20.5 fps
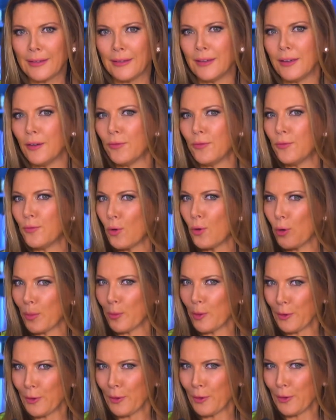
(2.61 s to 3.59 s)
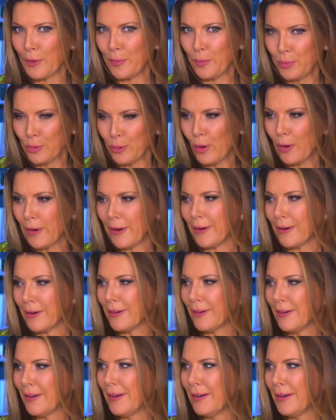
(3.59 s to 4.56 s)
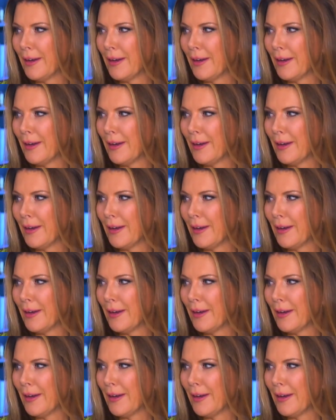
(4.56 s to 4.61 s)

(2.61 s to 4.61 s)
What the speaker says: to your former employer.